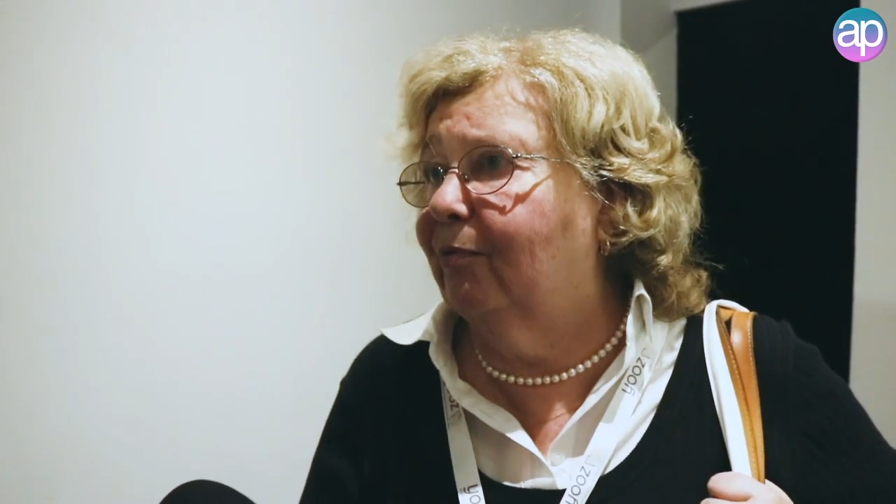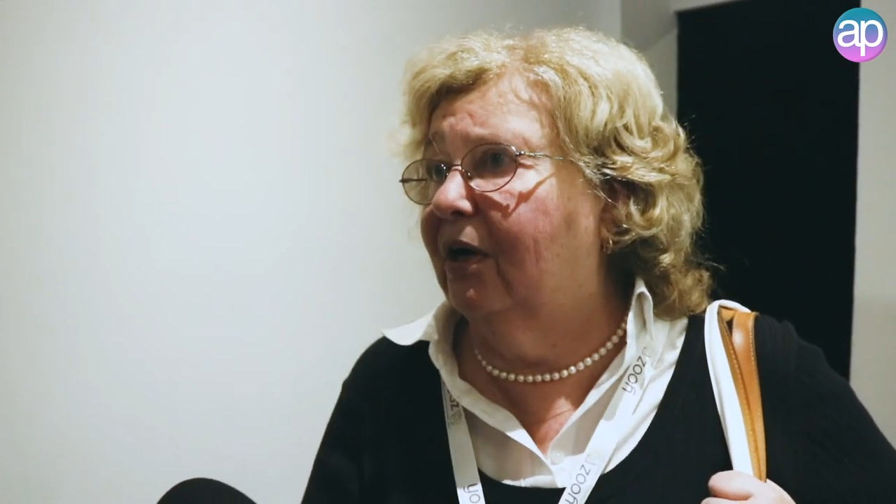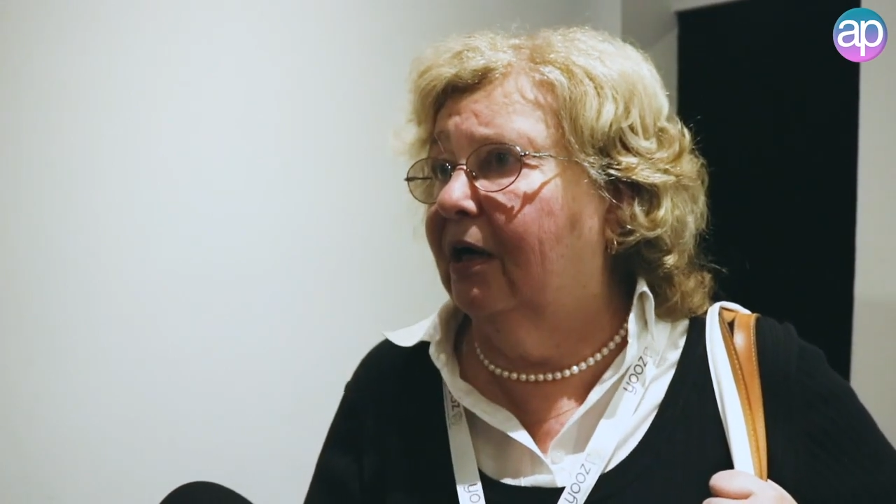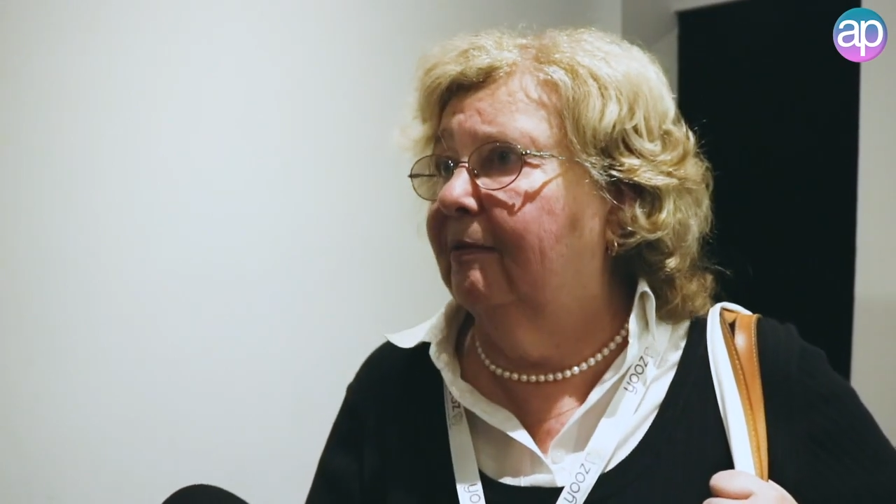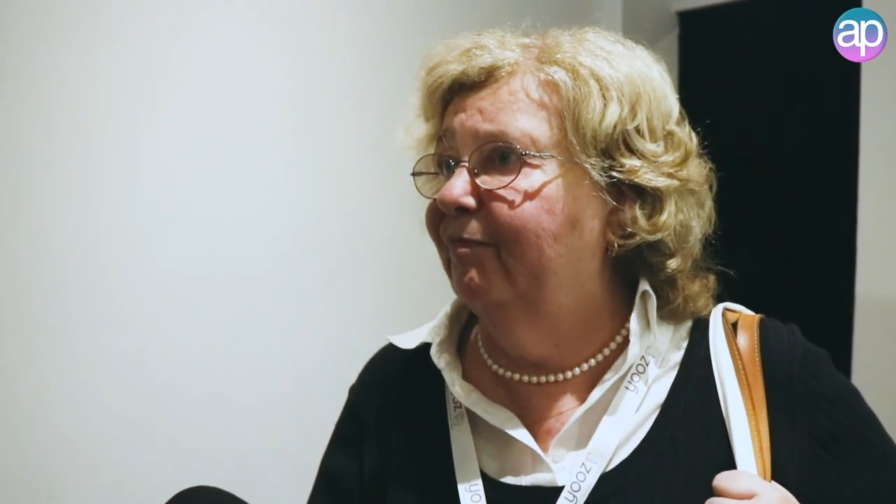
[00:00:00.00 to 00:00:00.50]

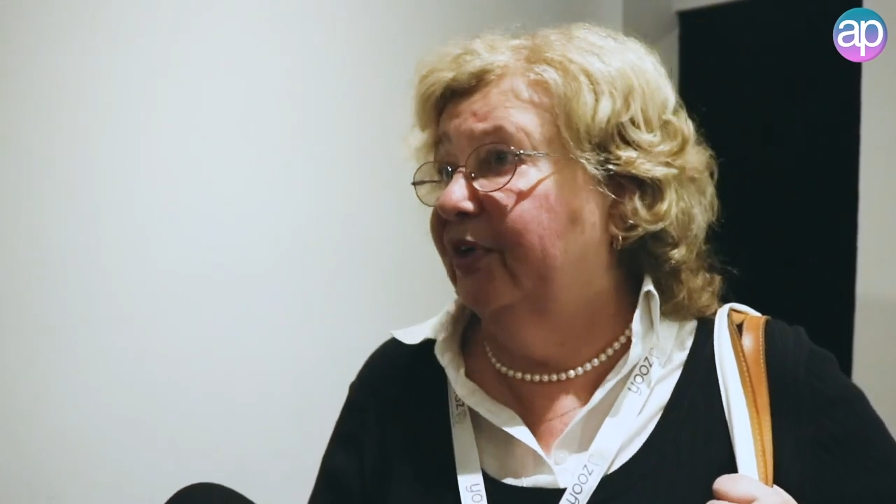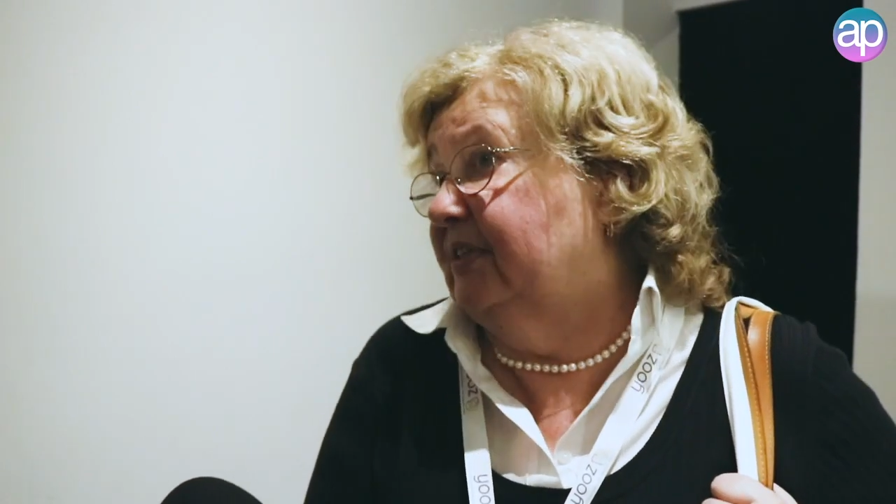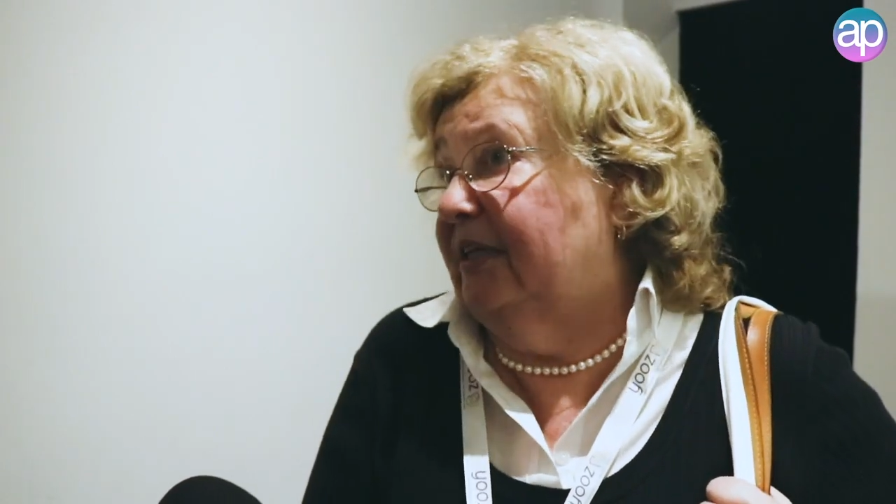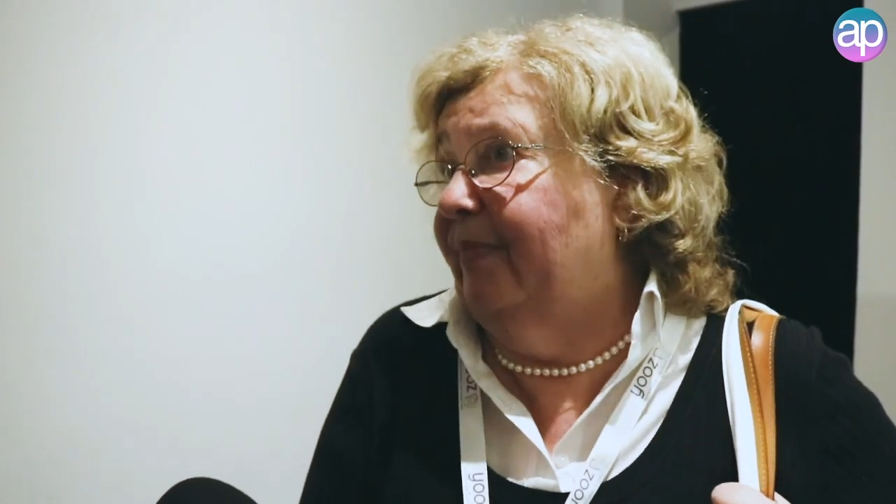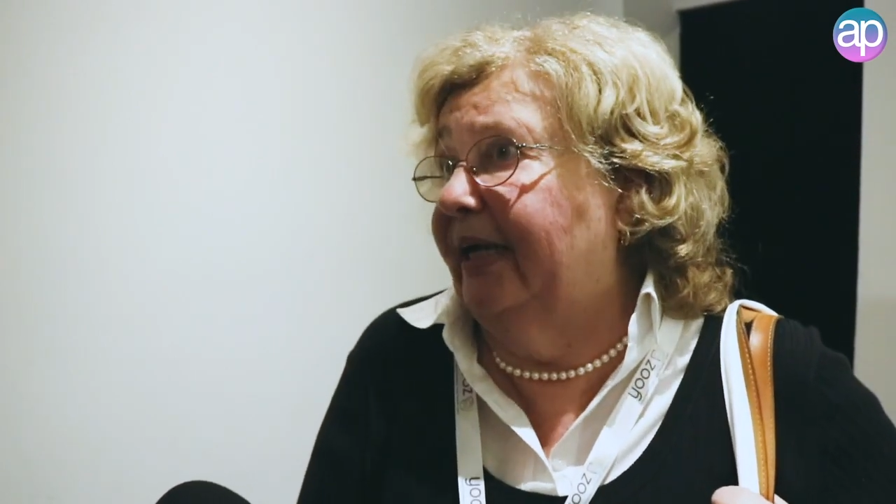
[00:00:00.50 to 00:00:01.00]
were
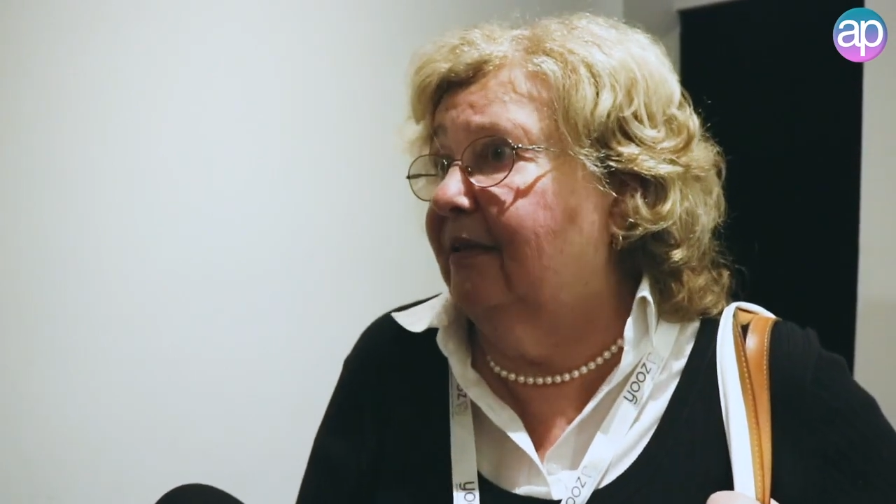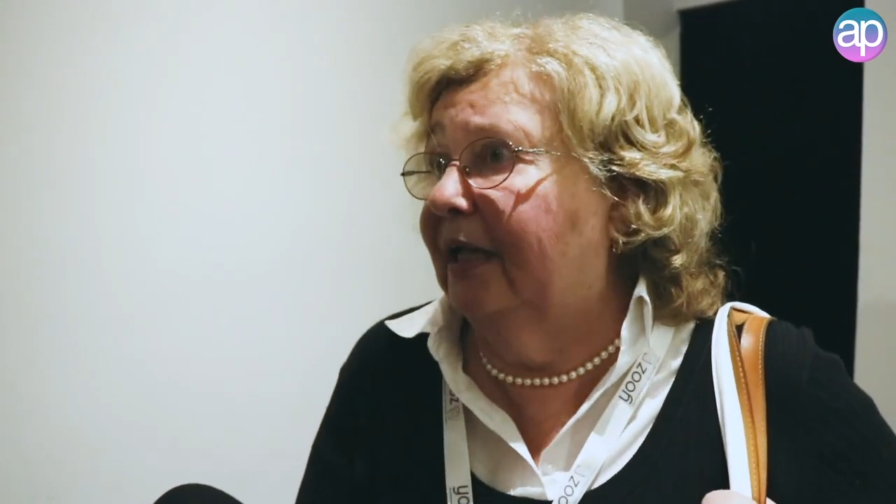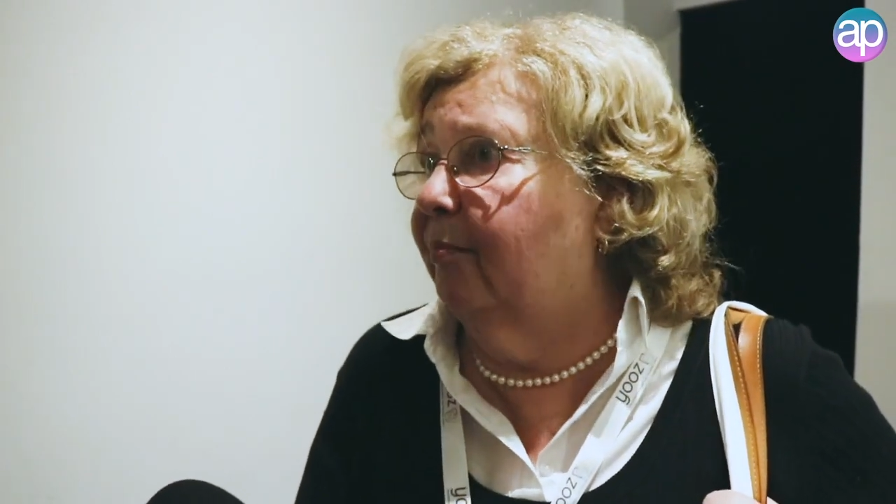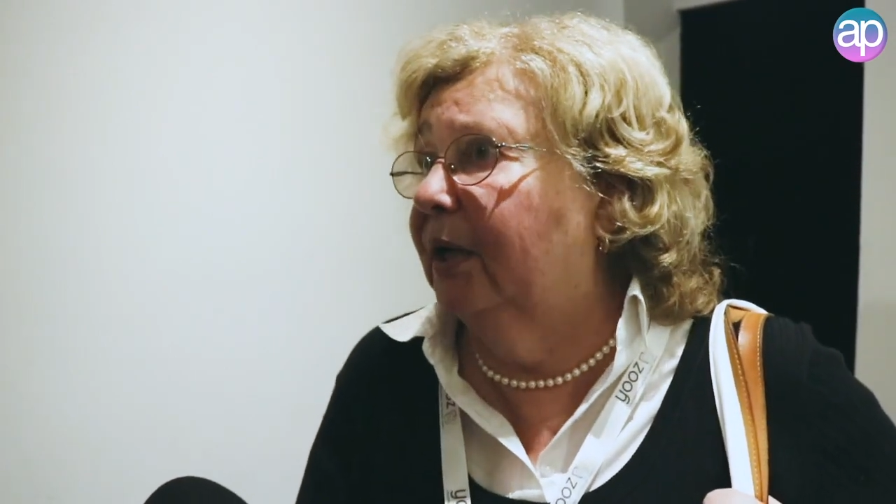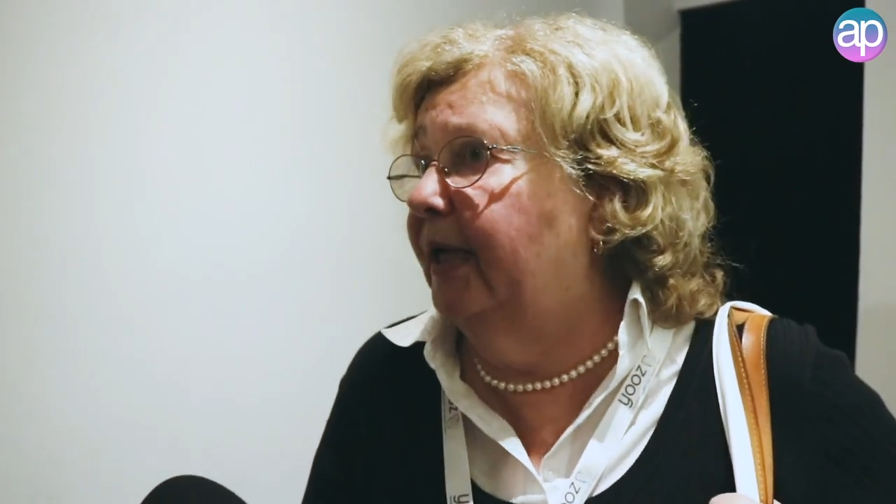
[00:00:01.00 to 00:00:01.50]
because I'd make a
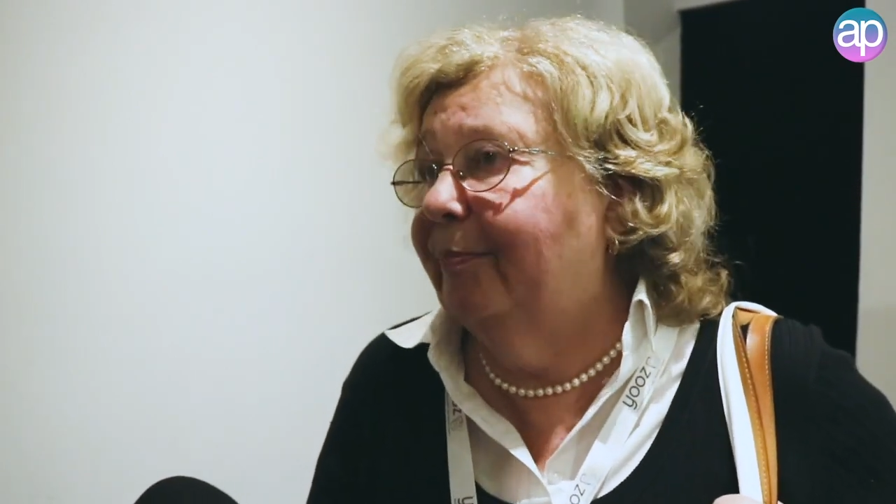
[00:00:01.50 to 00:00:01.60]
lot of money,